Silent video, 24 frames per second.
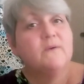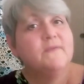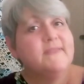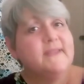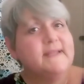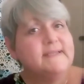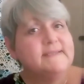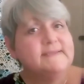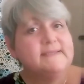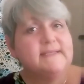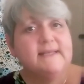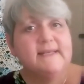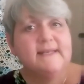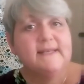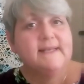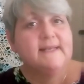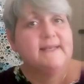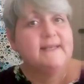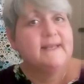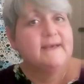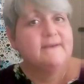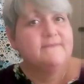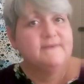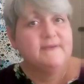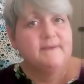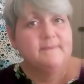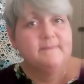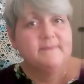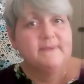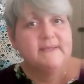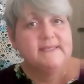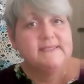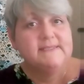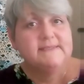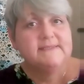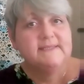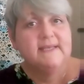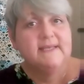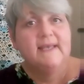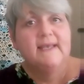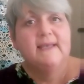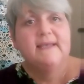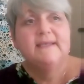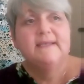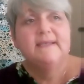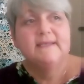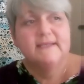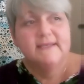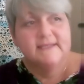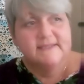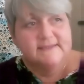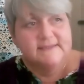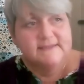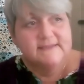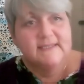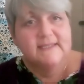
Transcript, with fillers: that's a lovely place yes,